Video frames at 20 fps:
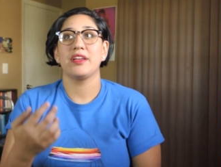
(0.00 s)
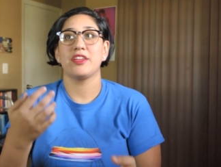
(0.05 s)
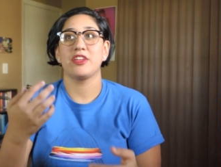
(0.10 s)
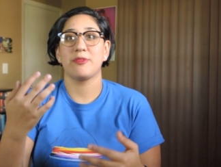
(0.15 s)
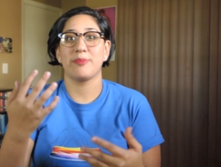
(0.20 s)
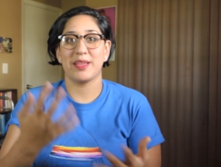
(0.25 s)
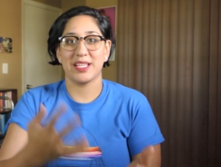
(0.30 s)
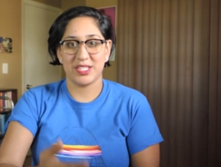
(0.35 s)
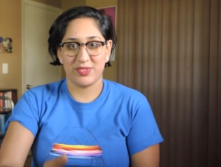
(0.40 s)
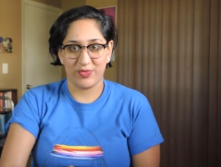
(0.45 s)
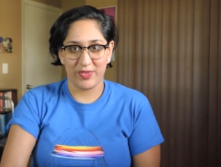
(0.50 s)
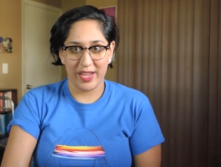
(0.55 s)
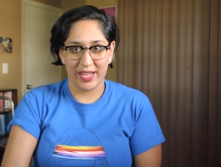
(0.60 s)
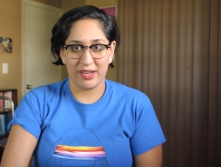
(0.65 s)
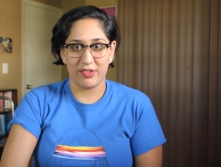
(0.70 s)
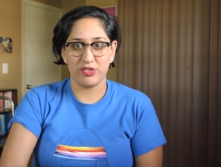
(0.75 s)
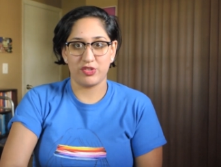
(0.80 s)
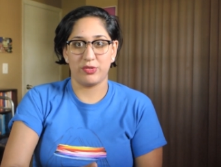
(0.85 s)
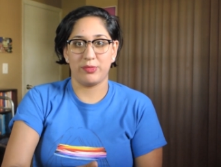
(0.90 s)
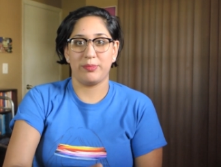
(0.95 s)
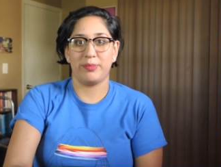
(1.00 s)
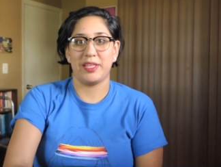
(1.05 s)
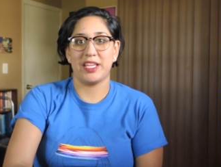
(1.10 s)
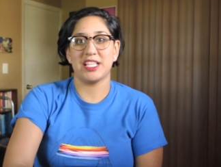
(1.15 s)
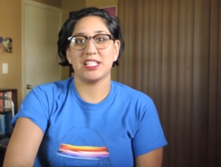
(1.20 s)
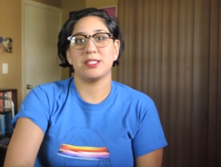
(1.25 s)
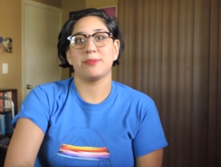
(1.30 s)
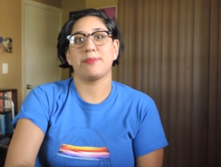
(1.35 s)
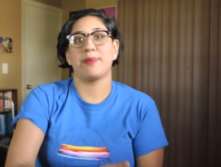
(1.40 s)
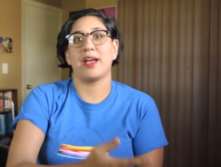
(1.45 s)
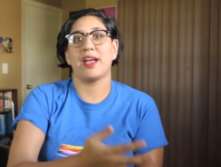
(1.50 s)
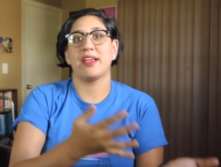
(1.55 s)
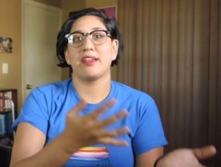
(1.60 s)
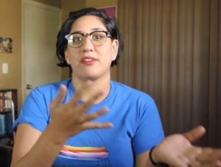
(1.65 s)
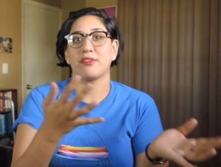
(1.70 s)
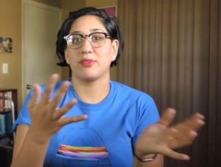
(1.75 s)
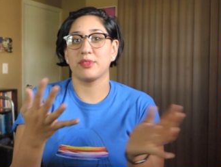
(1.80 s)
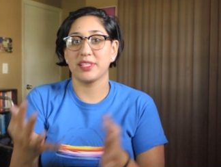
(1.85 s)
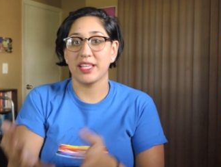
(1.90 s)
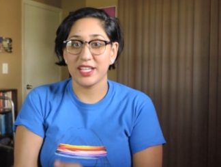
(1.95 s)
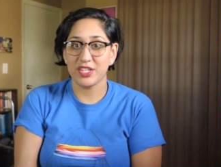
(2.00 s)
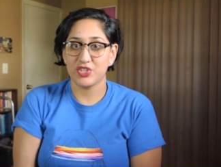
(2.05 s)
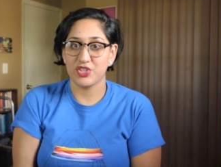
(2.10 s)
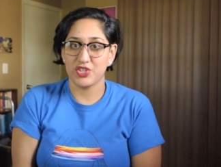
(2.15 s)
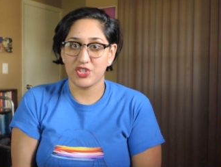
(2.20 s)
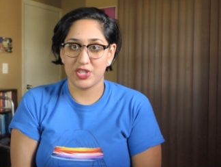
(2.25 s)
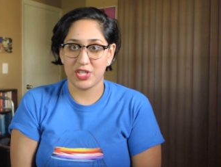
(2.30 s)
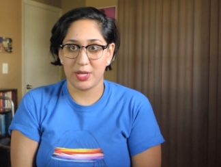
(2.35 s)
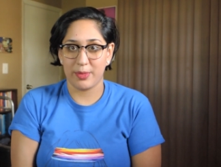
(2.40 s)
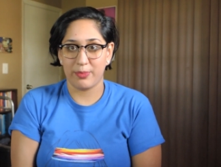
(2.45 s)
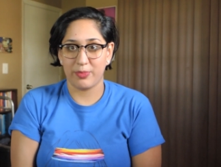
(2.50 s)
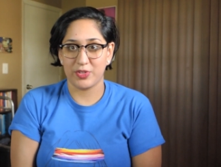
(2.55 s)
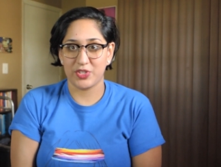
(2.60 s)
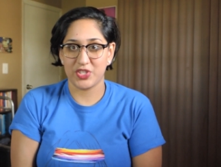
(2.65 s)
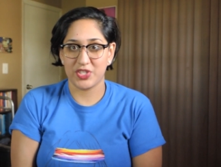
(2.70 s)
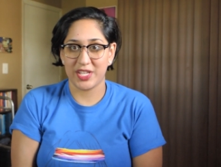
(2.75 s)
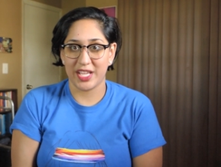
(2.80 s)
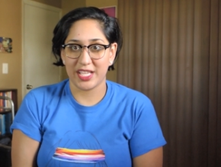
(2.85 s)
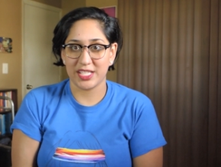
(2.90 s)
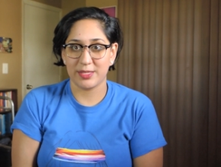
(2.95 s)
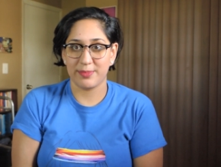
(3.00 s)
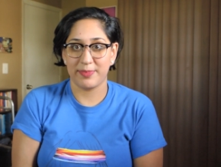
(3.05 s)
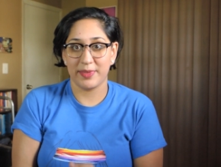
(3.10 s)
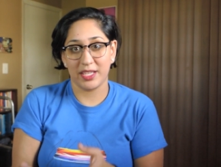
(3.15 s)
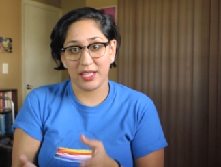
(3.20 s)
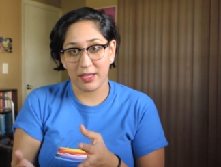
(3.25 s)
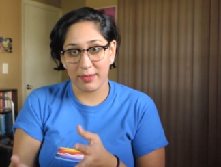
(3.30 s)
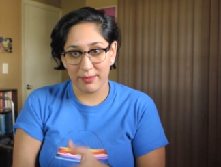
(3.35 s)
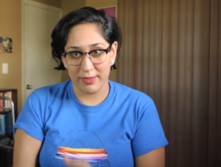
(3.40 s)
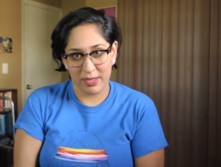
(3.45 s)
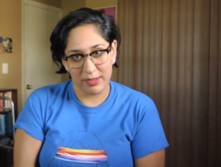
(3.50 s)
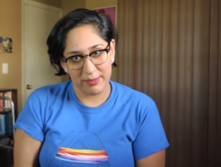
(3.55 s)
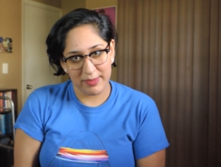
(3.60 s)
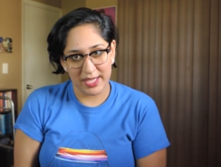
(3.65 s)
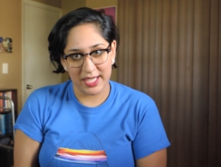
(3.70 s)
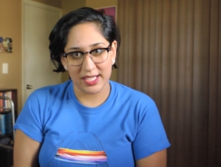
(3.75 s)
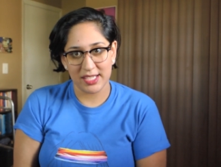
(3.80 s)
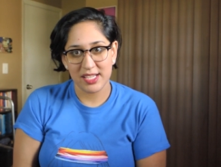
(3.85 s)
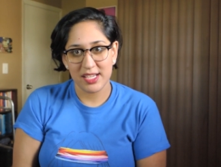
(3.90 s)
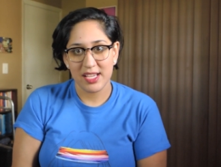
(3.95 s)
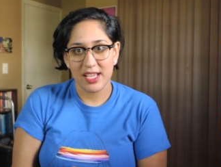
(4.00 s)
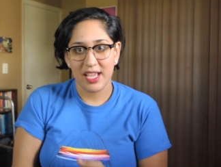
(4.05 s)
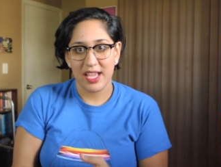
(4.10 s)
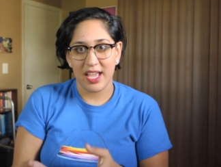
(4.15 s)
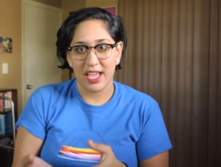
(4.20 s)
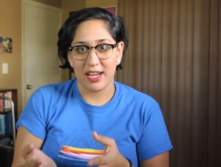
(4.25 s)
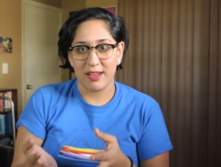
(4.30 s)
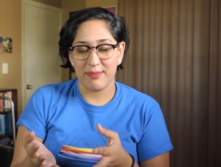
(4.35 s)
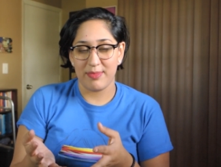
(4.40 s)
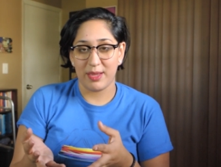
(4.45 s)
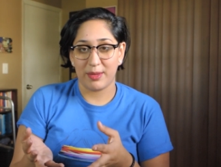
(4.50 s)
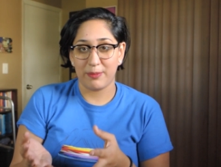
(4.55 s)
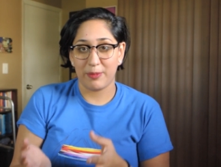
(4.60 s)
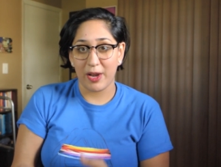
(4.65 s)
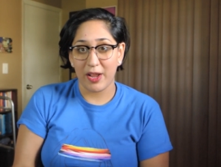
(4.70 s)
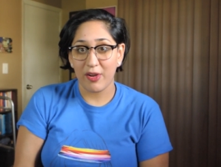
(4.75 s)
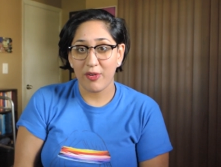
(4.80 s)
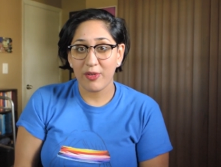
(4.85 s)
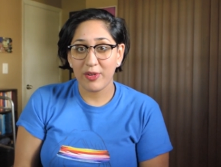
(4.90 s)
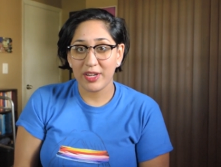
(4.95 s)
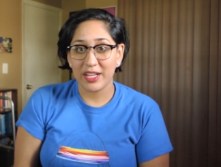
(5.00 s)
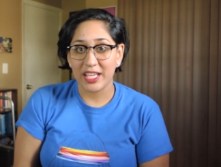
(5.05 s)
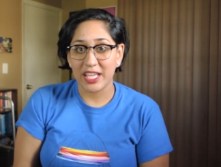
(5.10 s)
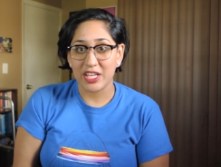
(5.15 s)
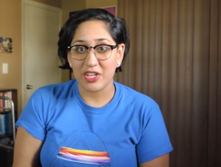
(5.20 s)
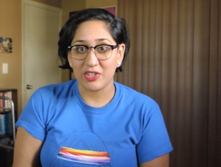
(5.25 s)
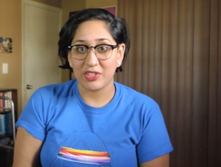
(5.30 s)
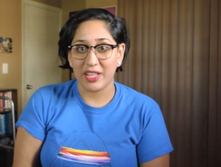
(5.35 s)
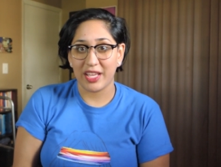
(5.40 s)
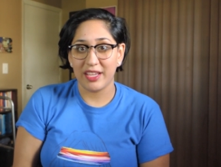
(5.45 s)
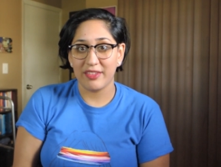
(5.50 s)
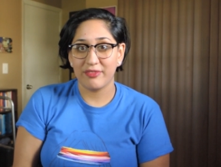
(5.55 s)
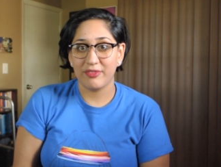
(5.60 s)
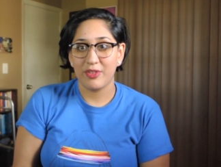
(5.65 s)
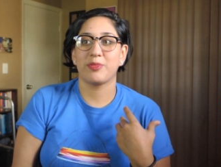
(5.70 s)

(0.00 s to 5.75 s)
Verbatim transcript: your best friend is replaced by your relationship which takes a big commitment and a big priority in your life.